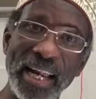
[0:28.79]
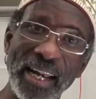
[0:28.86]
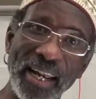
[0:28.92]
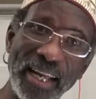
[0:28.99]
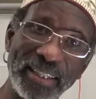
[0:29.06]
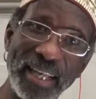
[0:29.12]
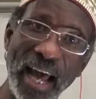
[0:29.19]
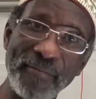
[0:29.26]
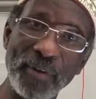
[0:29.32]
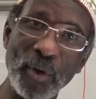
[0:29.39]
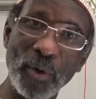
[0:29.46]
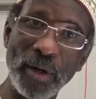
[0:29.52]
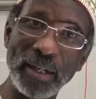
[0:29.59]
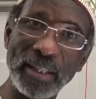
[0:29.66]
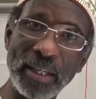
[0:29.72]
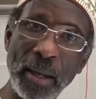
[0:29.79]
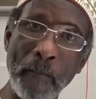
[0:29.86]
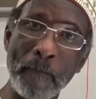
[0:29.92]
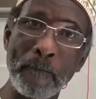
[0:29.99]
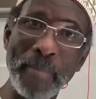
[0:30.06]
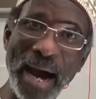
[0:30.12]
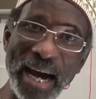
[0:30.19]
Let's have a look at the
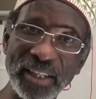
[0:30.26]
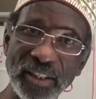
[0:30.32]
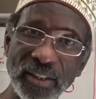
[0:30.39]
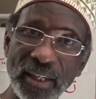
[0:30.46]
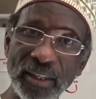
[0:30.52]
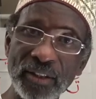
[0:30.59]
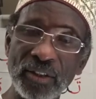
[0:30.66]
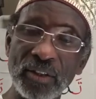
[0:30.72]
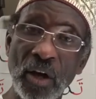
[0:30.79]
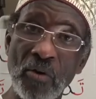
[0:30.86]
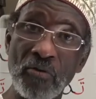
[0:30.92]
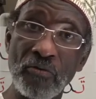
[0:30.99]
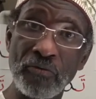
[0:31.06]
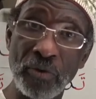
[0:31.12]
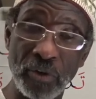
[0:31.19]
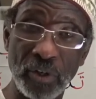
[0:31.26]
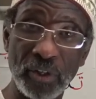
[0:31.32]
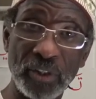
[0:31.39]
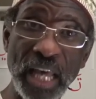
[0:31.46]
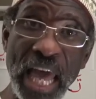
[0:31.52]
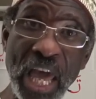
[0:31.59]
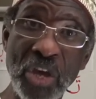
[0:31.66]
past tense
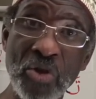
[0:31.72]
first,